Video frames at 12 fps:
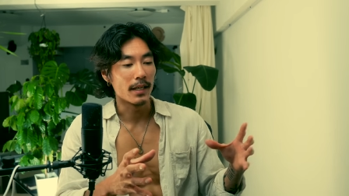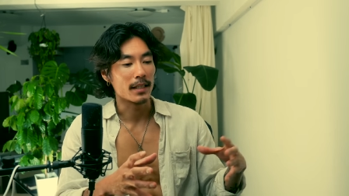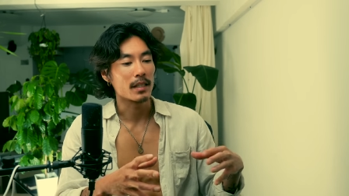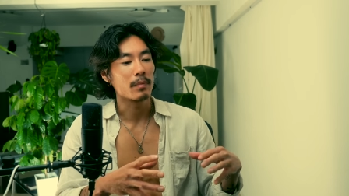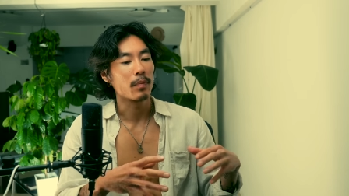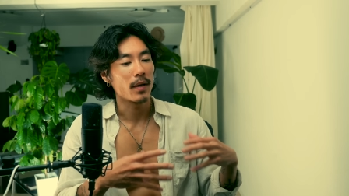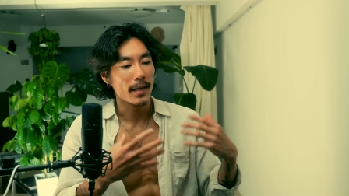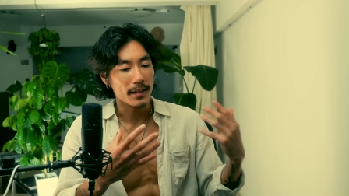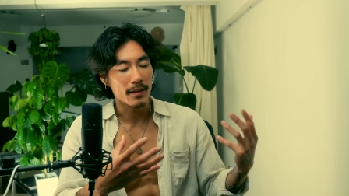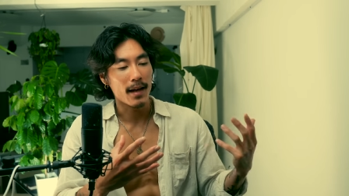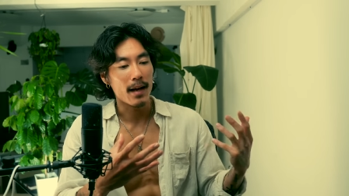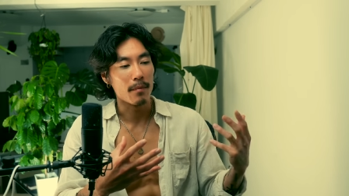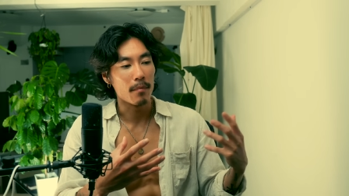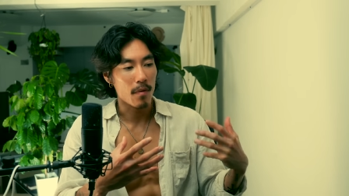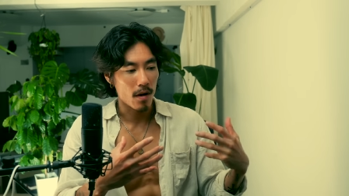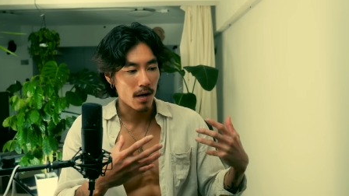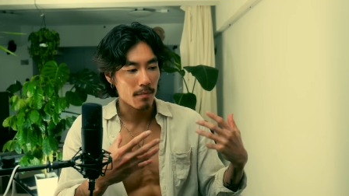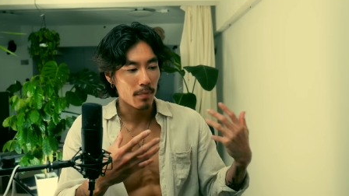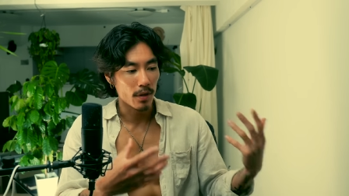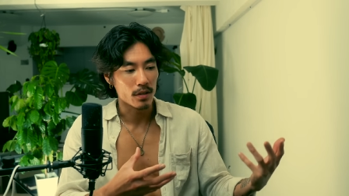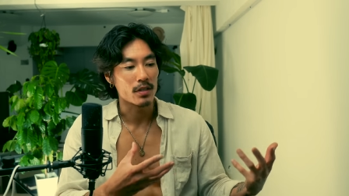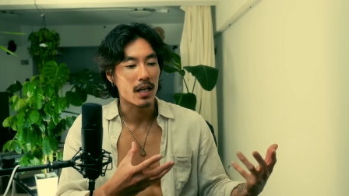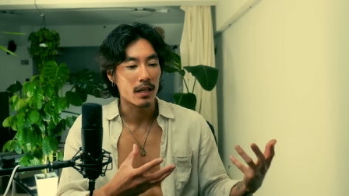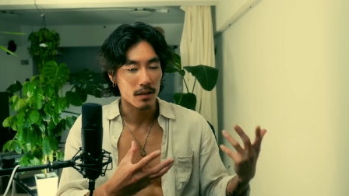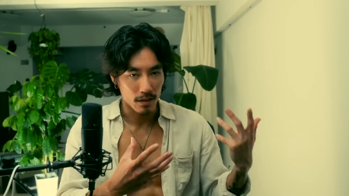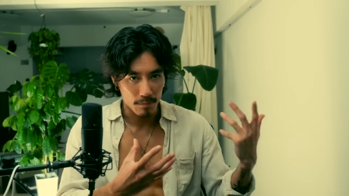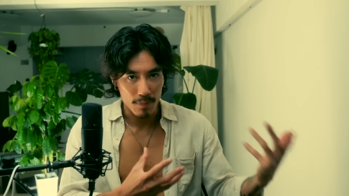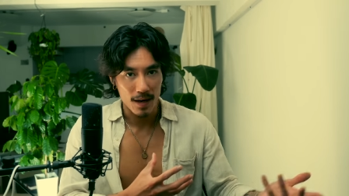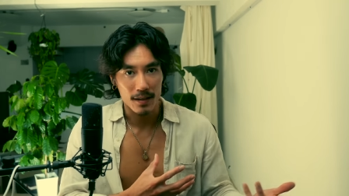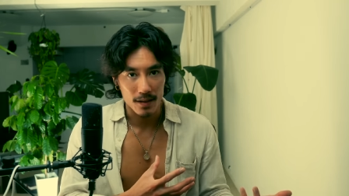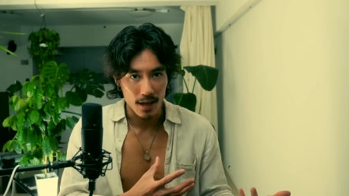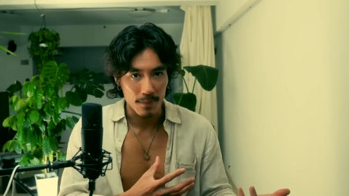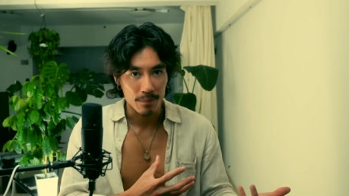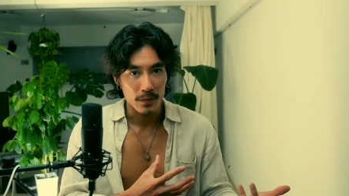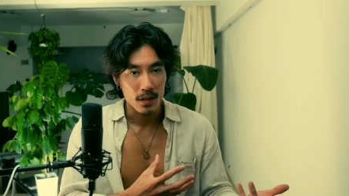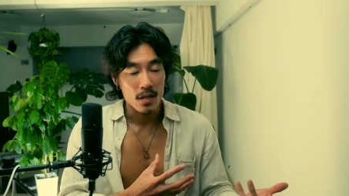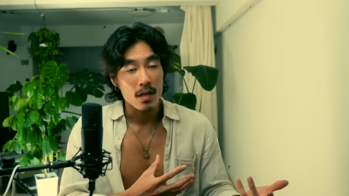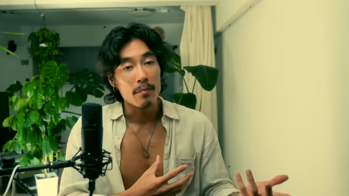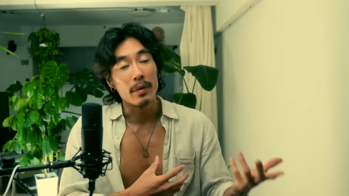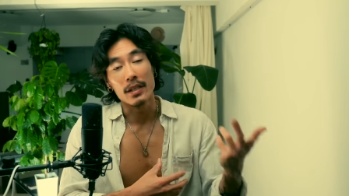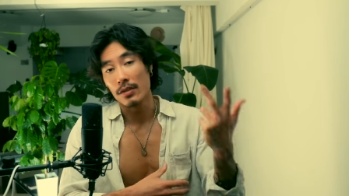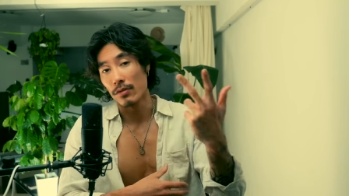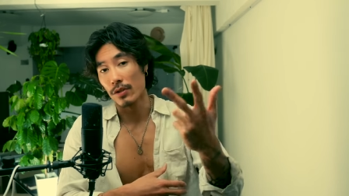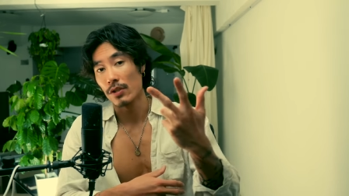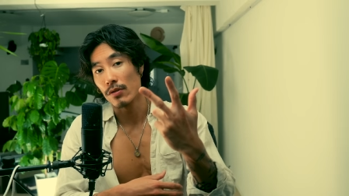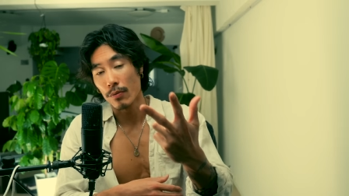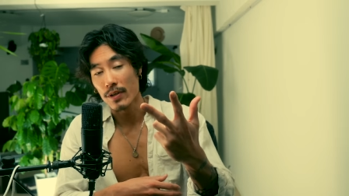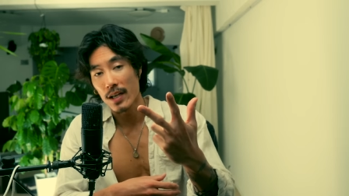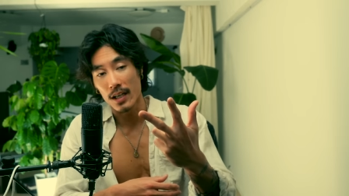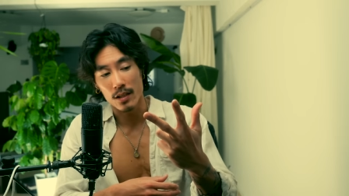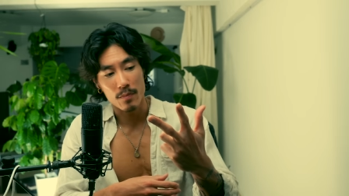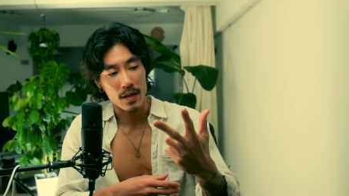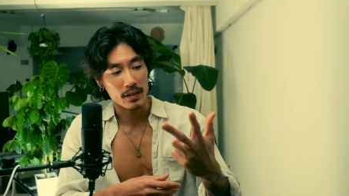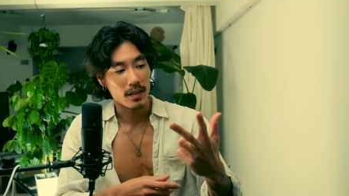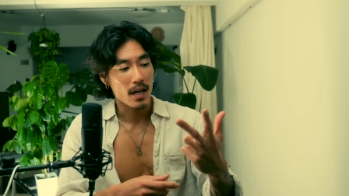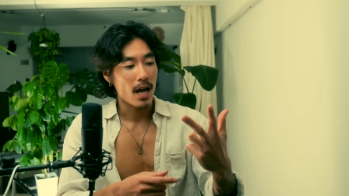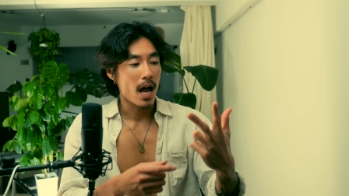explain that my personality back then based on these three aspects.